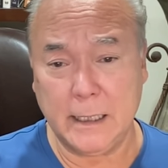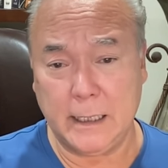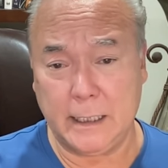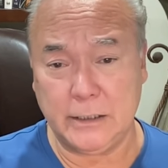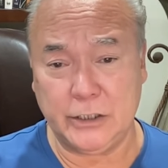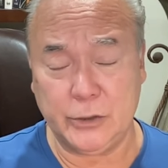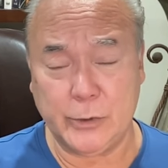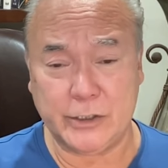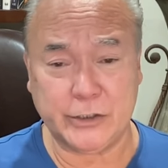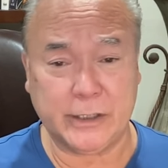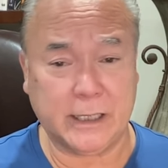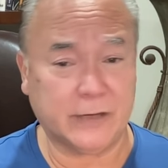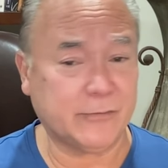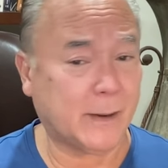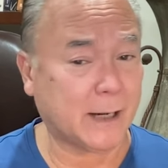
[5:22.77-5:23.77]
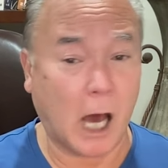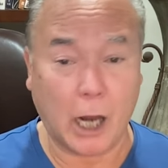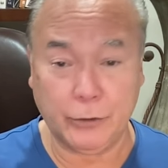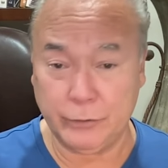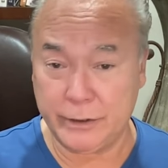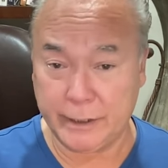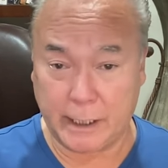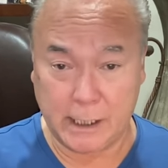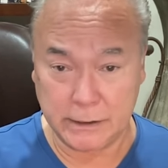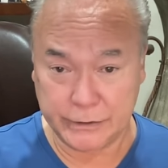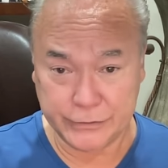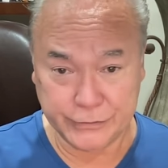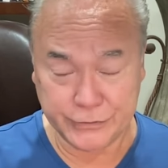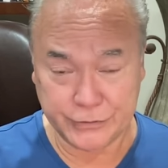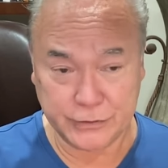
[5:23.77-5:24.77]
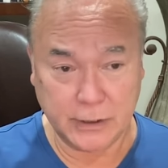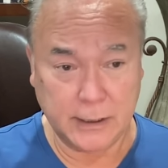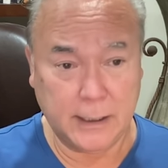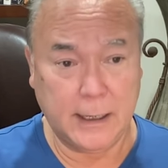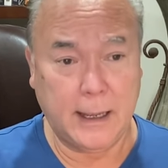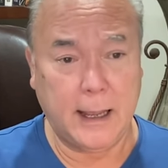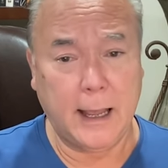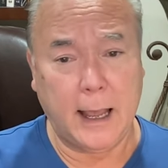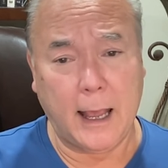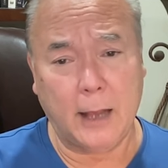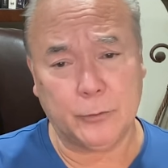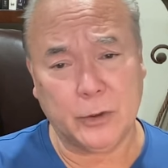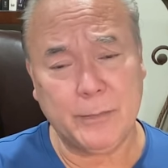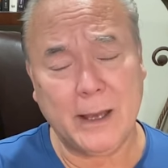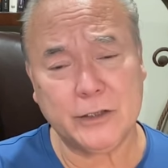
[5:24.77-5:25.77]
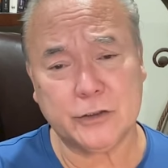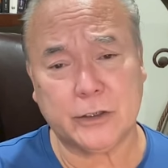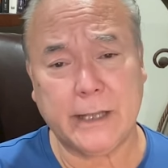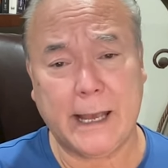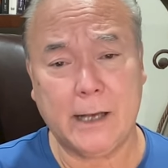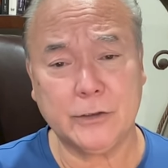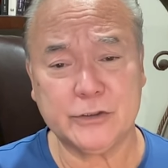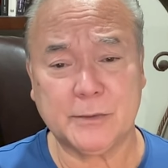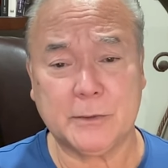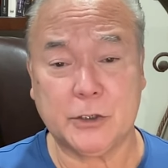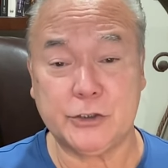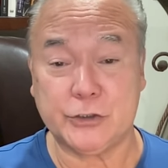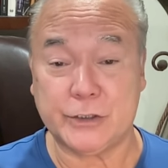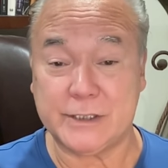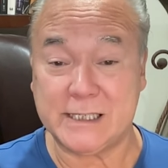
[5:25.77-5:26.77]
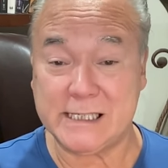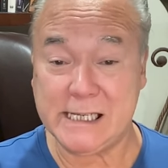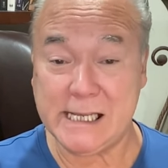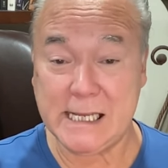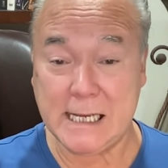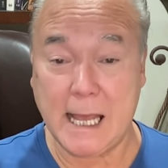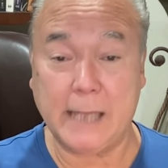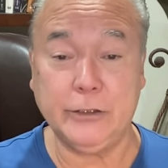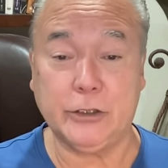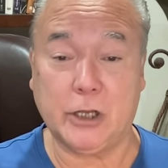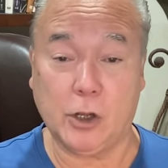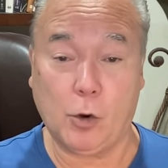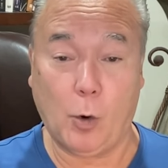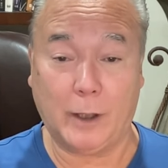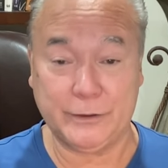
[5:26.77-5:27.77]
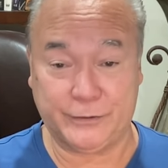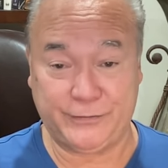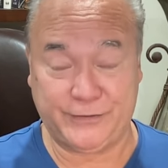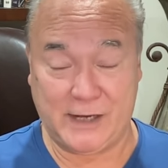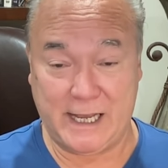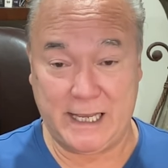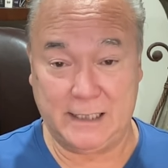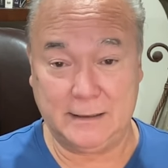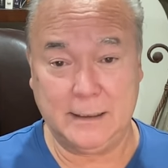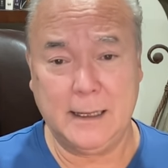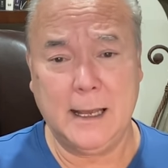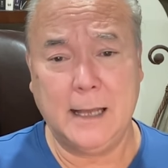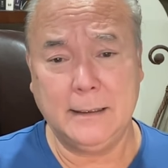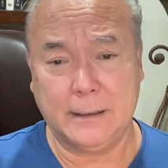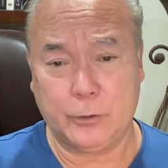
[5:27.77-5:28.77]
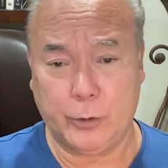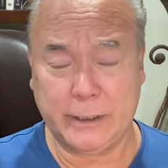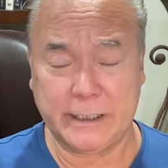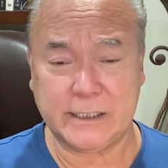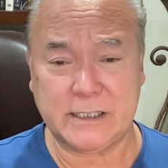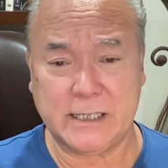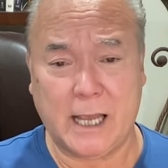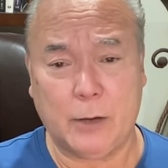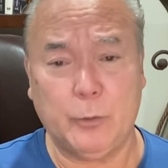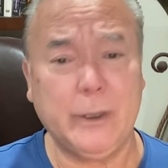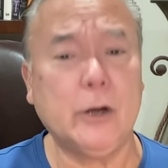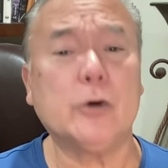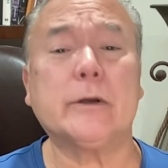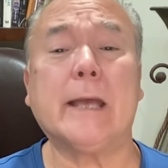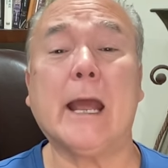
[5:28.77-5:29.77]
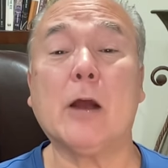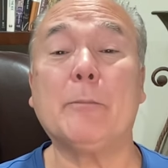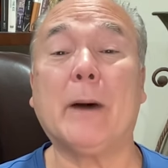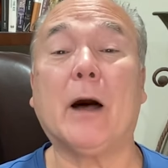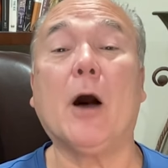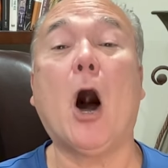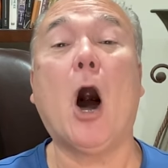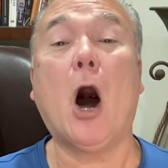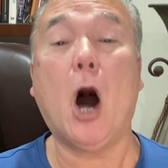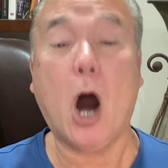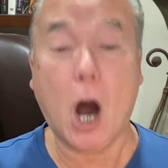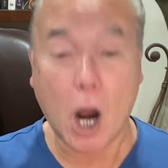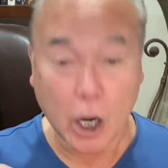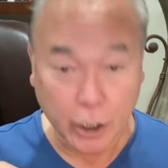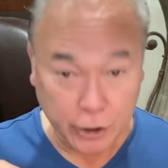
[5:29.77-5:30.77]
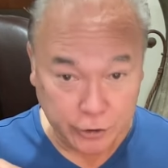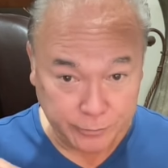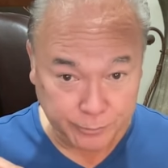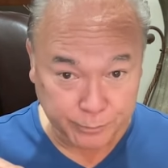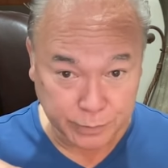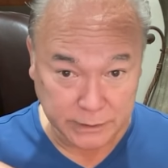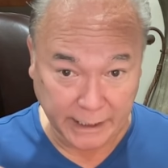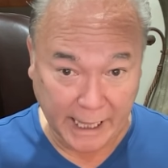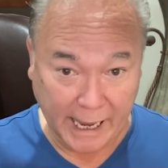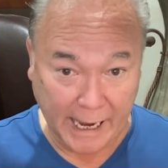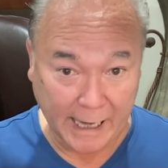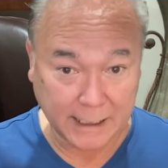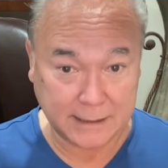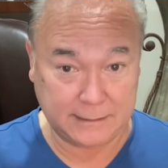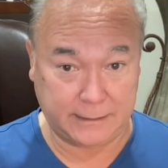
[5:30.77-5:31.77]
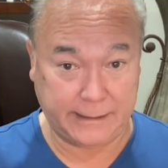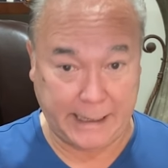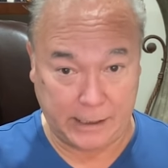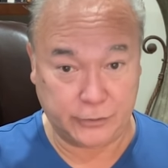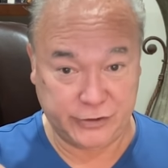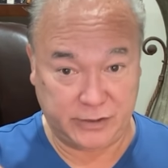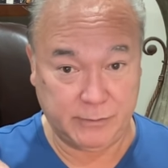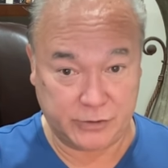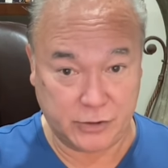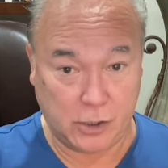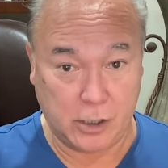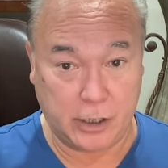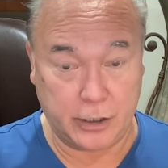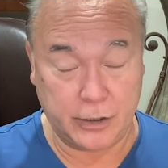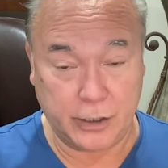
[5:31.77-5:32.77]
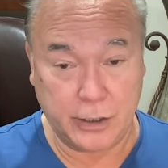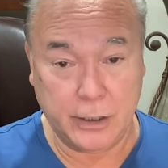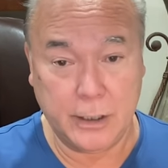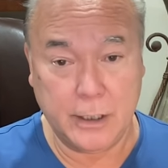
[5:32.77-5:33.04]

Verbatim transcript: In the US, you can get it for about $100. And we measure calcium because you can see it and you can quantify it. Critics say, we don't care about hard plaque. Calcium is hard.